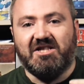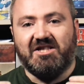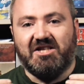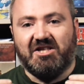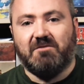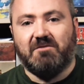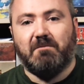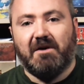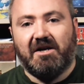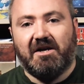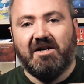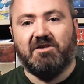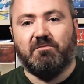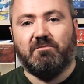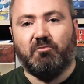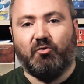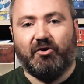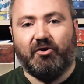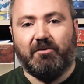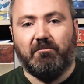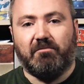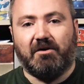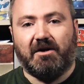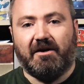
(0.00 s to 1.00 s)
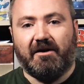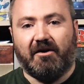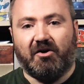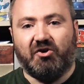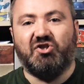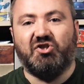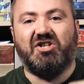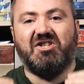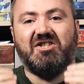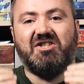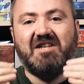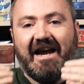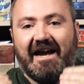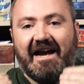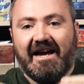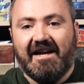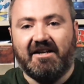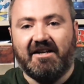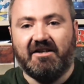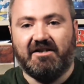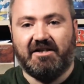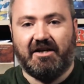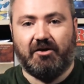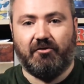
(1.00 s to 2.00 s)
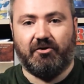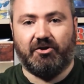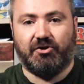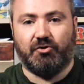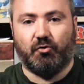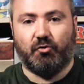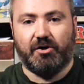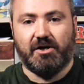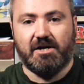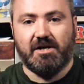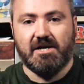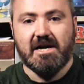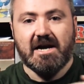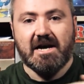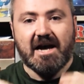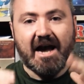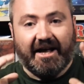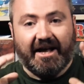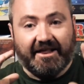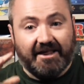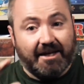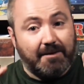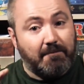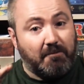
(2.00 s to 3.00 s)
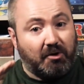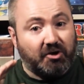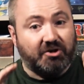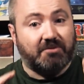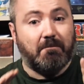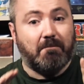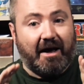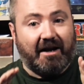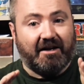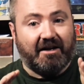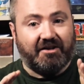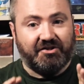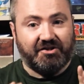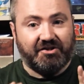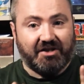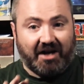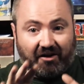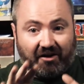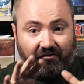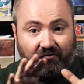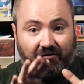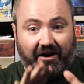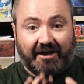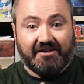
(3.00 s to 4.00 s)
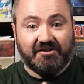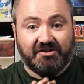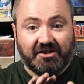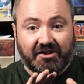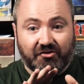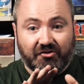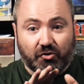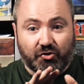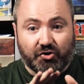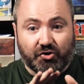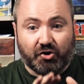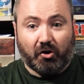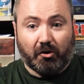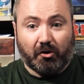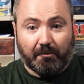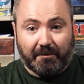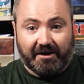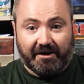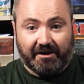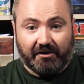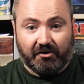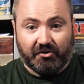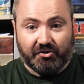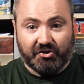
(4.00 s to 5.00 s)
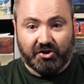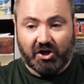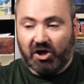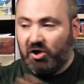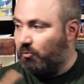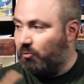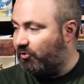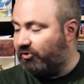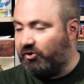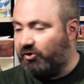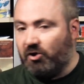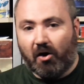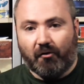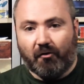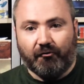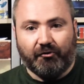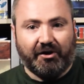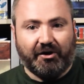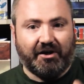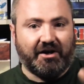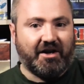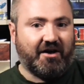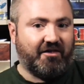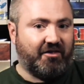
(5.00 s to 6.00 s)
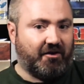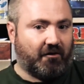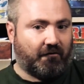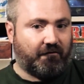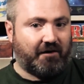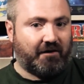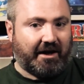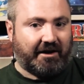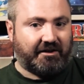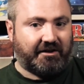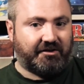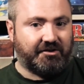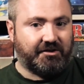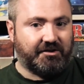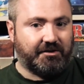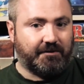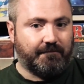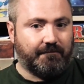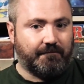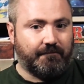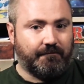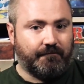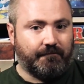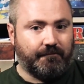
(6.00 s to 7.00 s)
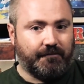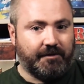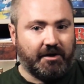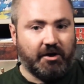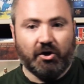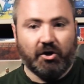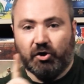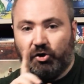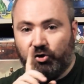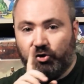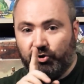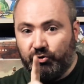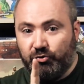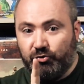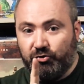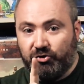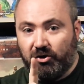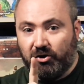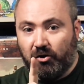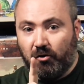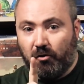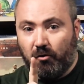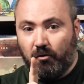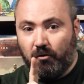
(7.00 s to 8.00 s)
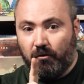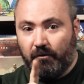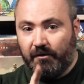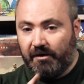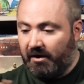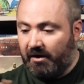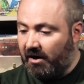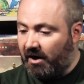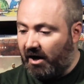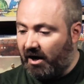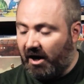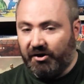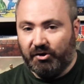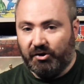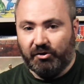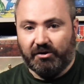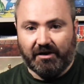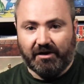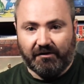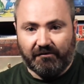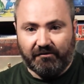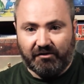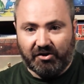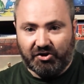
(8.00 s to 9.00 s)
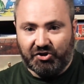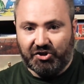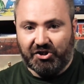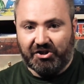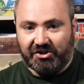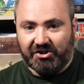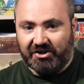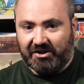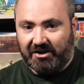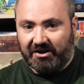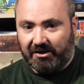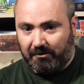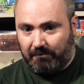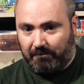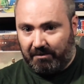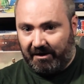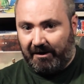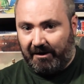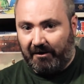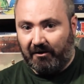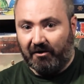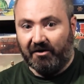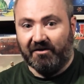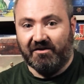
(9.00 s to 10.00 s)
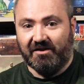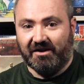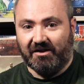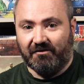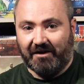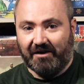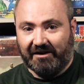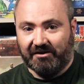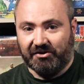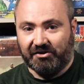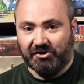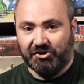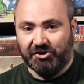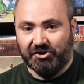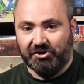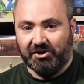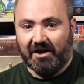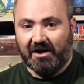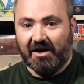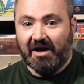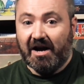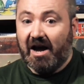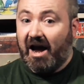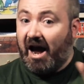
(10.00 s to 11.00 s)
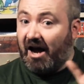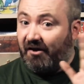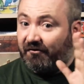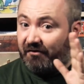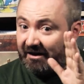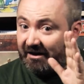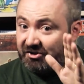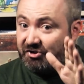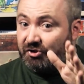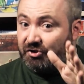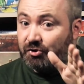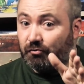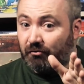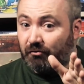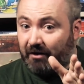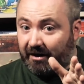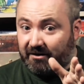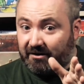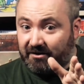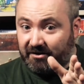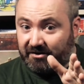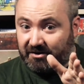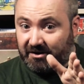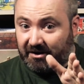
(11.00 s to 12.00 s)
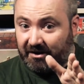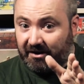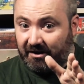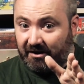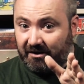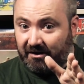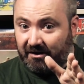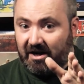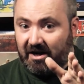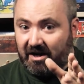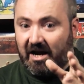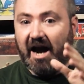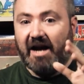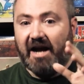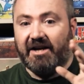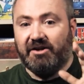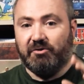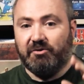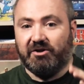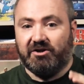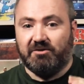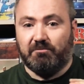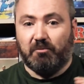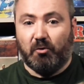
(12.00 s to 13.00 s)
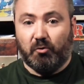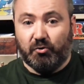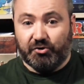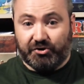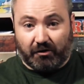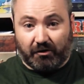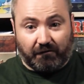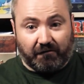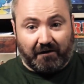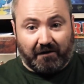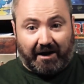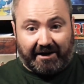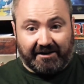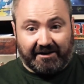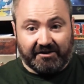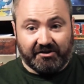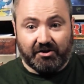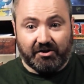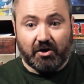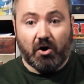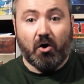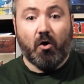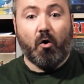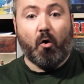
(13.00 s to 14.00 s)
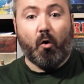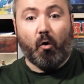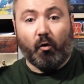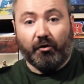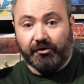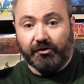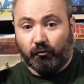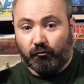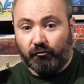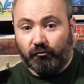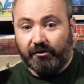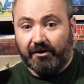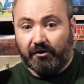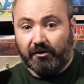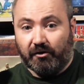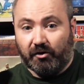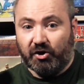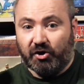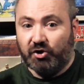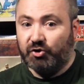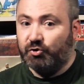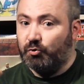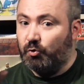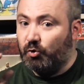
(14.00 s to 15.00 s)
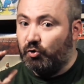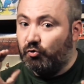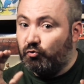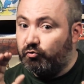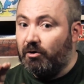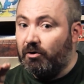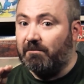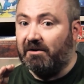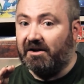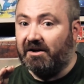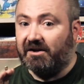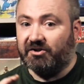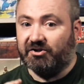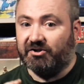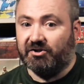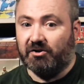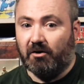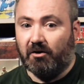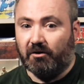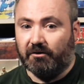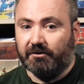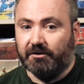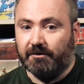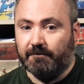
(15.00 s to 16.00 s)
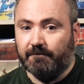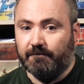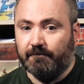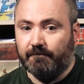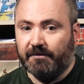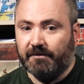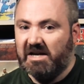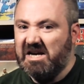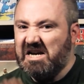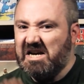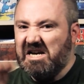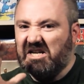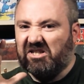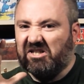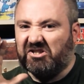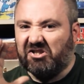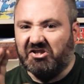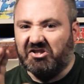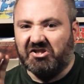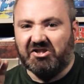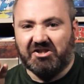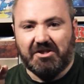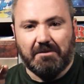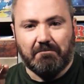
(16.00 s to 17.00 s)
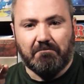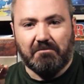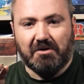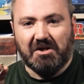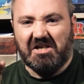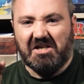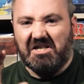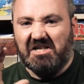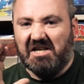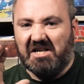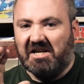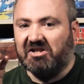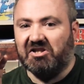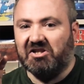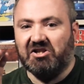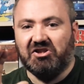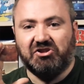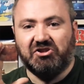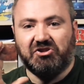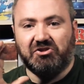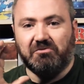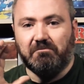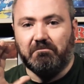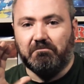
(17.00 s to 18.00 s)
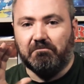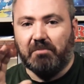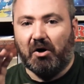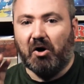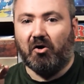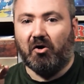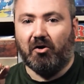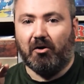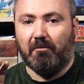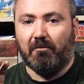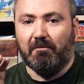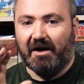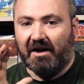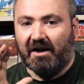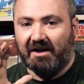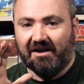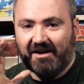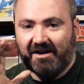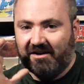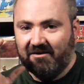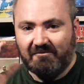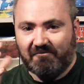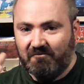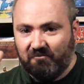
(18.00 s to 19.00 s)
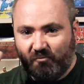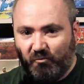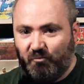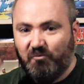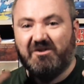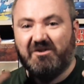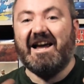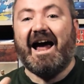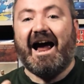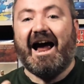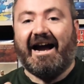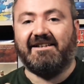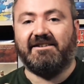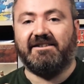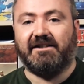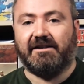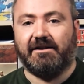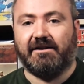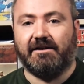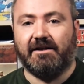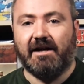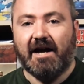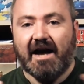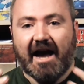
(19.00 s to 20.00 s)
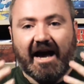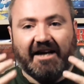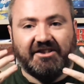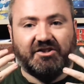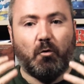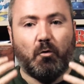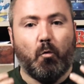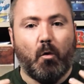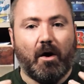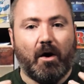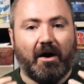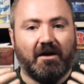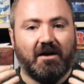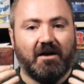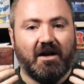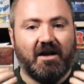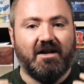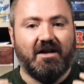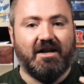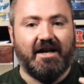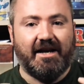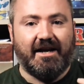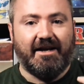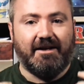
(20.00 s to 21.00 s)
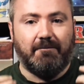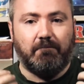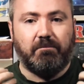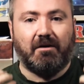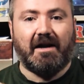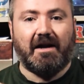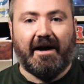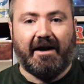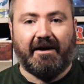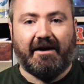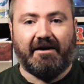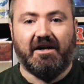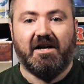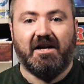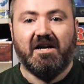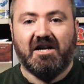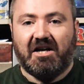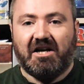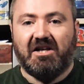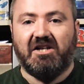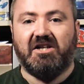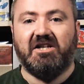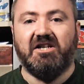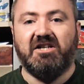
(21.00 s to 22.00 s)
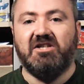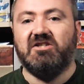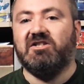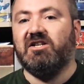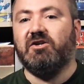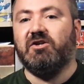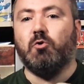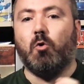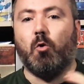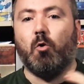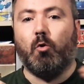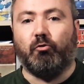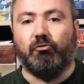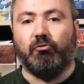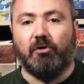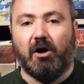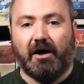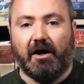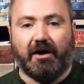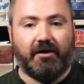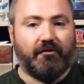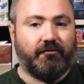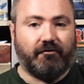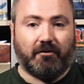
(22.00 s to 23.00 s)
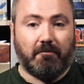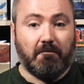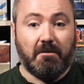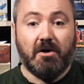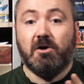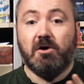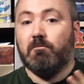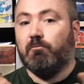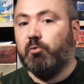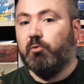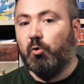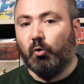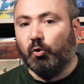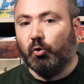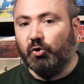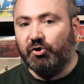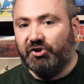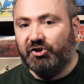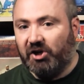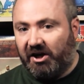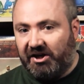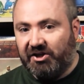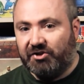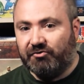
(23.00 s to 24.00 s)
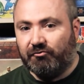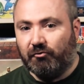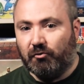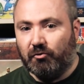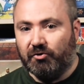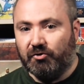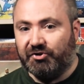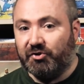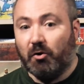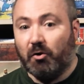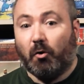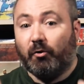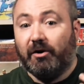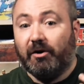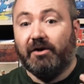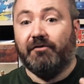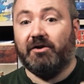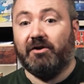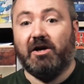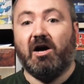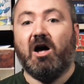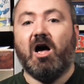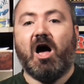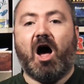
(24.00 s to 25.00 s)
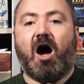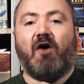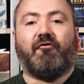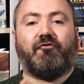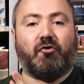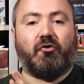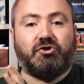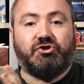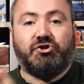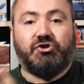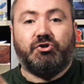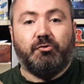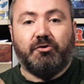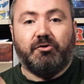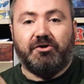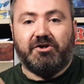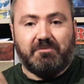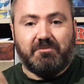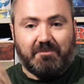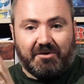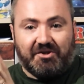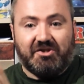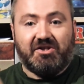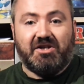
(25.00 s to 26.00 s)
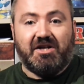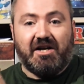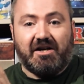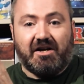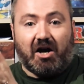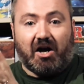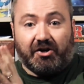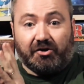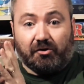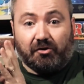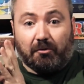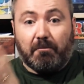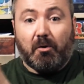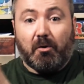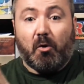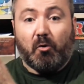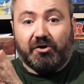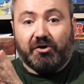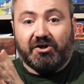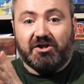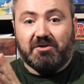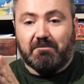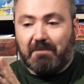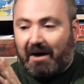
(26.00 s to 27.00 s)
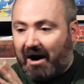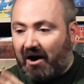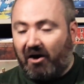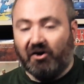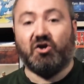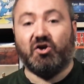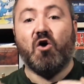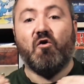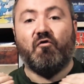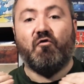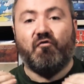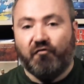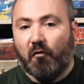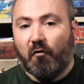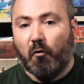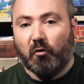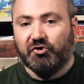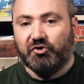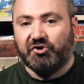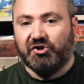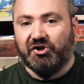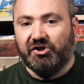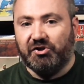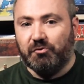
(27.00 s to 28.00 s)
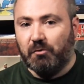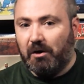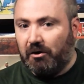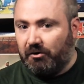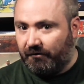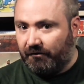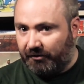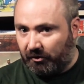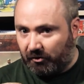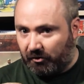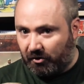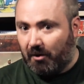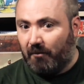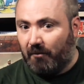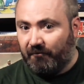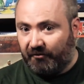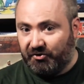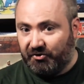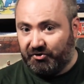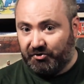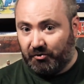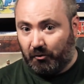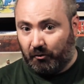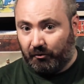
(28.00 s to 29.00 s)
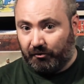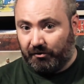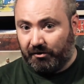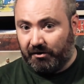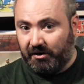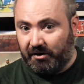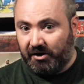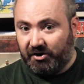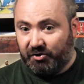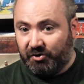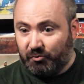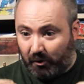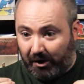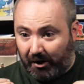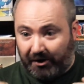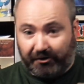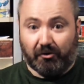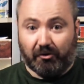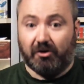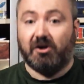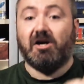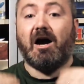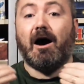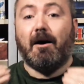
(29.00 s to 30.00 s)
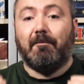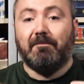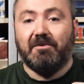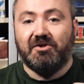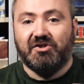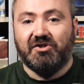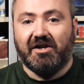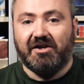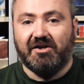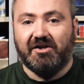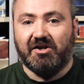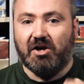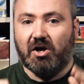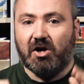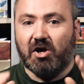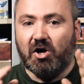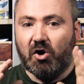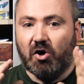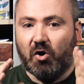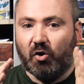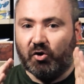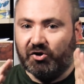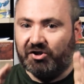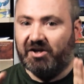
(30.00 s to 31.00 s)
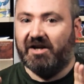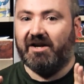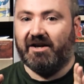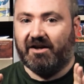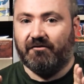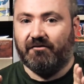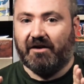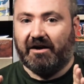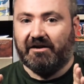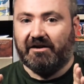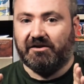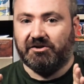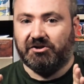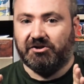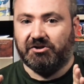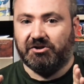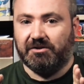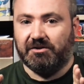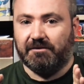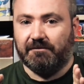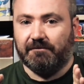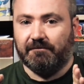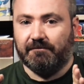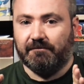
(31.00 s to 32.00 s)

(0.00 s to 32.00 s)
the Space Marine player to take territory, and they must balance advancing their Terminators with covering their flanks. Too slow, and you give the Gene Stealer player the advantage. Advance too recklessly, and you expose your flanks or your rear to a crippling assault. It's a simple yet superb tactic, as a well-laid plan can easily go awry from poor dice rolls or even a fortuitous mistake on your opponent's part, forcing you out of your comfort zone to either compensate or take advantage.